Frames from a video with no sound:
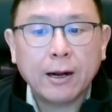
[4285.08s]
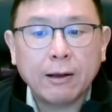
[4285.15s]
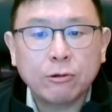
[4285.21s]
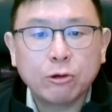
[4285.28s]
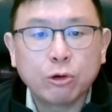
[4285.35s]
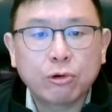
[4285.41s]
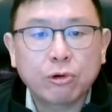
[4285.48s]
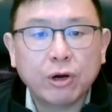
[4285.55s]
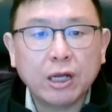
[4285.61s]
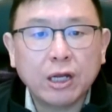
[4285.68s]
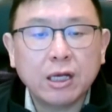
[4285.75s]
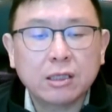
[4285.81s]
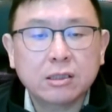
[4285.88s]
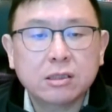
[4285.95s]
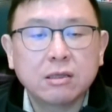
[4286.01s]

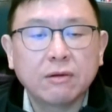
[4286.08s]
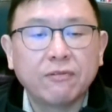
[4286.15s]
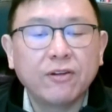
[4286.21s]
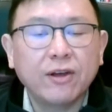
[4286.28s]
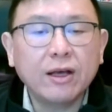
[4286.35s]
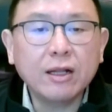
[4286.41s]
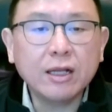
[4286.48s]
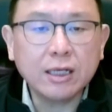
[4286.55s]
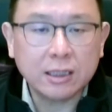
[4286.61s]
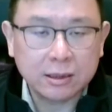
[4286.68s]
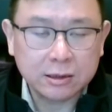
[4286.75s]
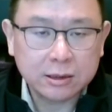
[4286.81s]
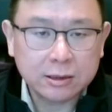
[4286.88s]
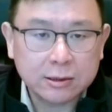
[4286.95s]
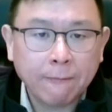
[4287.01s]
Ukrainian
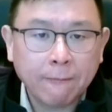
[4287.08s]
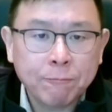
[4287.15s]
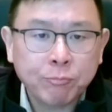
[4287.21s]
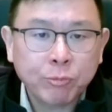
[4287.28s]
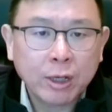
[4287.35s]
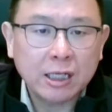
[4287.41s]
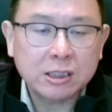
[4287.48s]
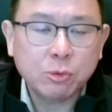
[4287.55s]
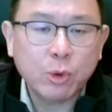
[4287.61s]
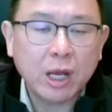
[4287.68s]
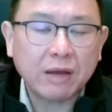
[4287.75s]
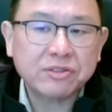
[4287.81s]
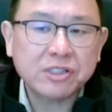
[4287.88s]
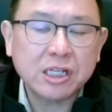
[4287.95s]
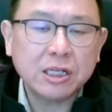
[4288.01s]
civilians, as we
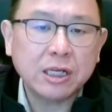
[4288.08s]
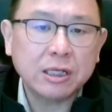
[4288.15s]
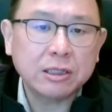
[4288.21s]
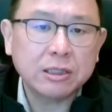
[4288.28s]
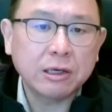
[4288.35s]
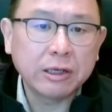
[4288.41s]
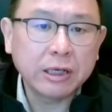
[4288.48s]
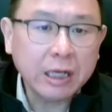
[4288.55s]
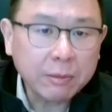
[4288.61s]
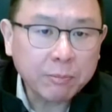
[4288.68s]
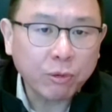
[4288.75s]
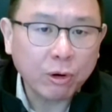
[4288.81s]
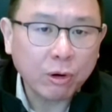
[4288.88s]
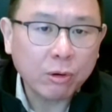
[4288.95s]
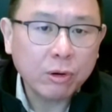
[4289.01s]
have seen in
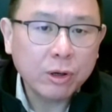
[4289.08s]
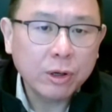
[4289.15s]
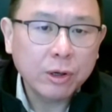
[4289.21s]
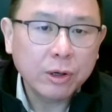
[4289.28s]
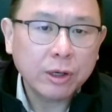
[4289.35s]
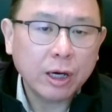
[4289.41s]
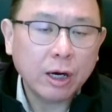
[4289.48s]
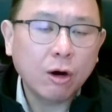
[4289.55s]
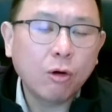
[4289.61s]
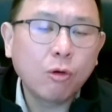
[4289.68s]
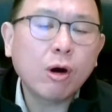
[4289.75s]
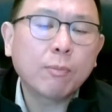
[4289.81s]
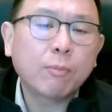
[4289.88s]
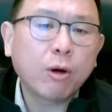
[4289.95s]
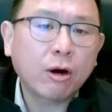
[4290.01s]
Dnipro. A
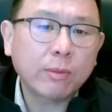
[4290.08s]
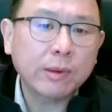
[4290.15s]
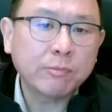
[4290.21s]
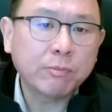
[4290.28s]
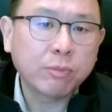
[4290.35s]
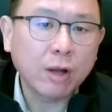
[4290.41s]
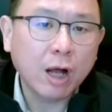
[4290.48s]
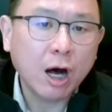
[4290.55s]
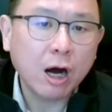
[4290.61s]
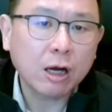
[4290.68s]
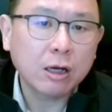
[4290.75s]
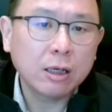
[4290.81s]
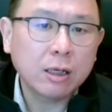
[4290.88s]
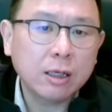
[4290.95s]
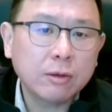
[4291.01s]
whole apartment block
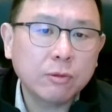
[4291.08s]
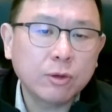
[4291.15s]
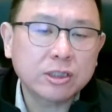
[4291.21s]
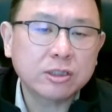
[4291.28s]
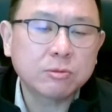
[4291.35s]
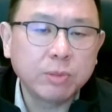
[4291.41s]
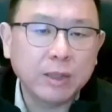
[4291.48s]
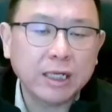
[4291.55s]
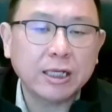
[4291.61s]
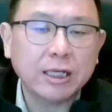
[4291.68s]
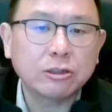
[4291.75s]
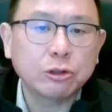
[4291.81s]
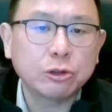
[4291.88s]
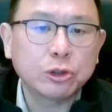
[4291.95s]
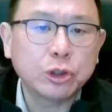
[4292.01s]
was split
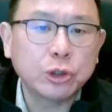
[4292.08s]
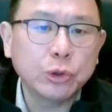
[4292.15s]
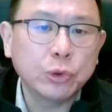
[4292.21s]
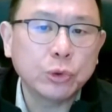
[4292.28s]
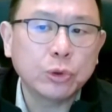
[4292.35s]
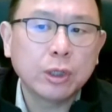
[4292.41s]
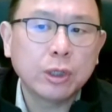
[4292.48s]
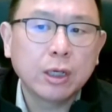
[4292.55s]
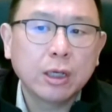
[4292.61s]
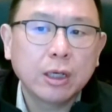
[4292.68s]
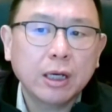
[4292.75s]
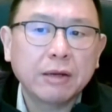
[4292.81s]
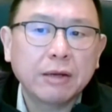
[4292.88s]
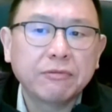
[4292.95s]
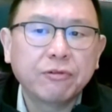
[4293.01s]
into two,
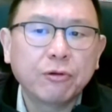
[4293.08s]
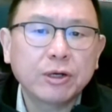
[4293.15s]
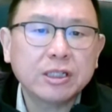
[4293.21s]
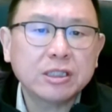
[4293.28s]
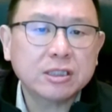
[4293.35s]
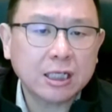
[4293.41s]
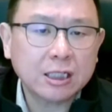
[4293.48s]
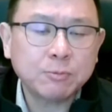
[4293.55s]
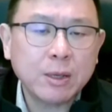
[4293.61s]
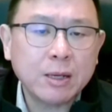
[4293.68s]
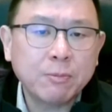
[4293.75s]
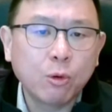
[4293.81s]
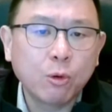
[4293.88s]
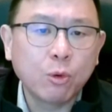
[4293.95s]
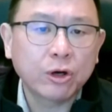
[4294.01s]
and 46
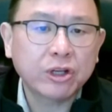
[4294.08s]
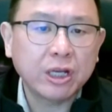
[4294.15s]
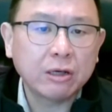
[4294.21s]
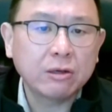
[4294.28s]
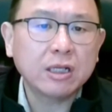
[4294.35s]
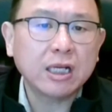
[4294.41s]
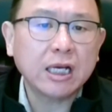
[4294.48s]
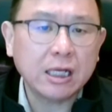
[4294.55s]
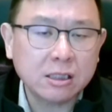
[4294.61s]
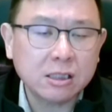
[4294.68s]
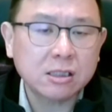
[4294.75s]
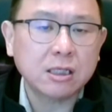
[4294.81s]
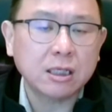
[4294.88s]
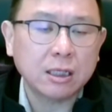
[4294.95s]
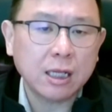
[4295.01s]
people were killed
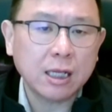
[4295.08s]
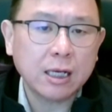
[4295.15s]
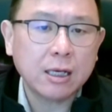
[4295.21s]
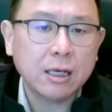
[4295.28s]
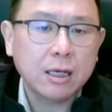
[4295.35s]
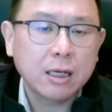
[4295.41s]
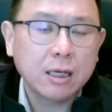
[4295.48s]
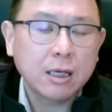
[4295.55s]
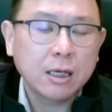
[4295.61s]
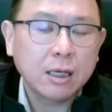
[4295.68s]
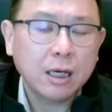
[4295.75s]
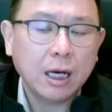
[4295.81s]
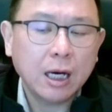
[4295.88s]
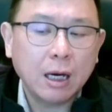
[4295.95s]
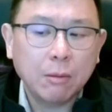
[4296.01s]
instantly
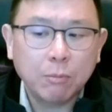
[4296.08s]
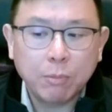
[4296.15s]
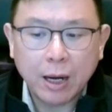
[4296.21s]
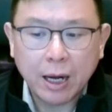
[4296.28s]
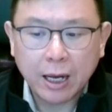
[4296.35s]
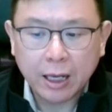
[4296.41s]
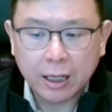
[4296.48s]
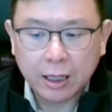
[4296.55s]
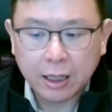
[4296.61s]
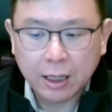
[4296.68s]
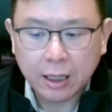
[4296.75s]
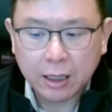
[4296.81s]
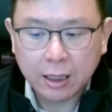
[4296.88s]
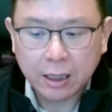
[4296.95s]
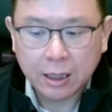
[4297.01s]
by
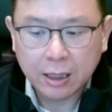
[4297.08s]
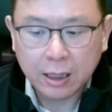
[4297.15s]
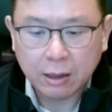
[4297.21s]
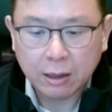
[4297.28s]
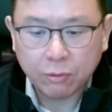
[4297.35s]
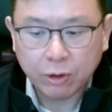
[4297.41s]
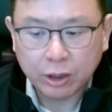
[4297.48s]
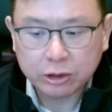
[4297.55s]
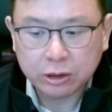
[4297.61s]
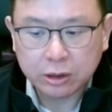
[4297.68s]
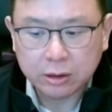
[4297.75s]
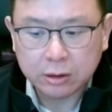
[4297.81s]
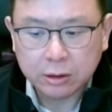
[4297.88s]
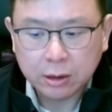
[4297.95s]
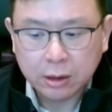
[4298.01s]
a
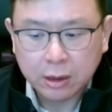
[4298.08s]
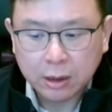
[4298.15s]
Russian